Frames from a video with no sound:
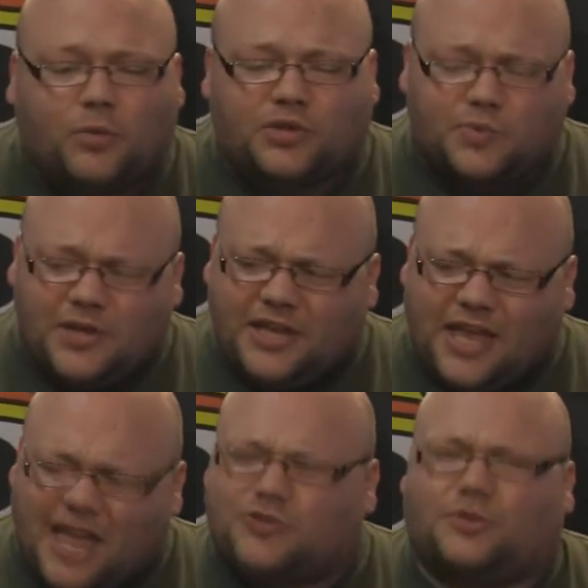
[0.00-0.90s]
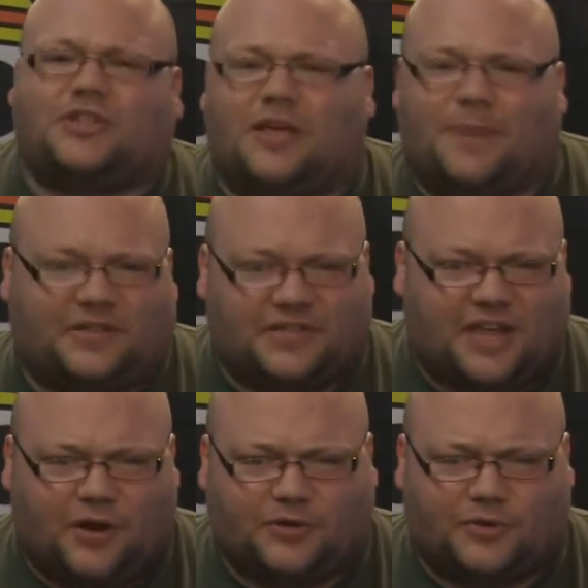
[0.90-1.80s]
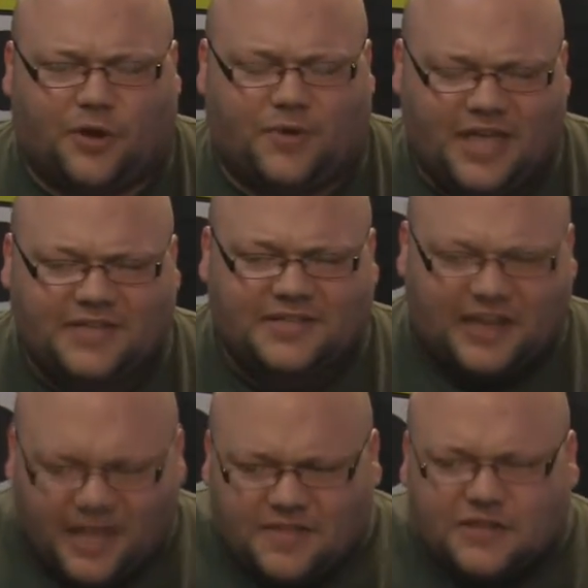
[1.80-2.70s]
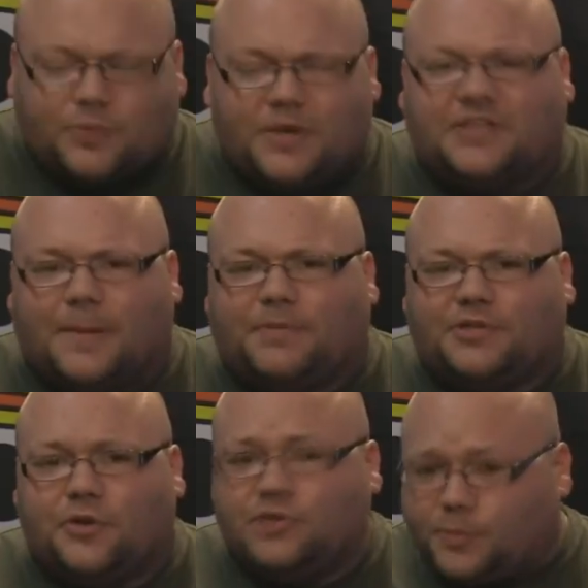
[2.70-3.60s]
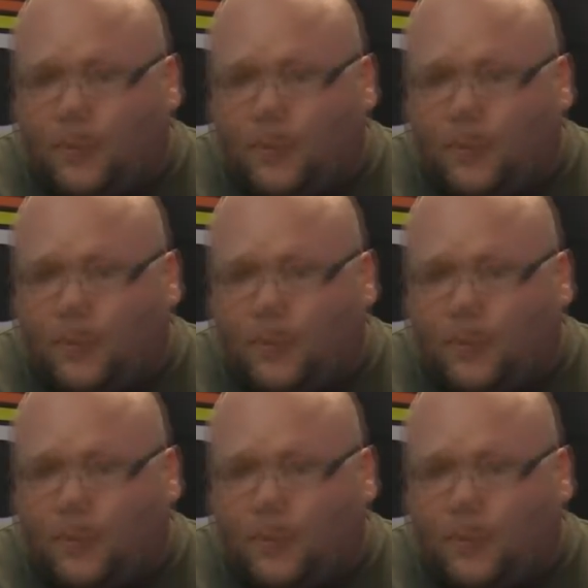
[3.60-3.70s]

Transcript: What's really interesting about this character, though, is that in this week's episode,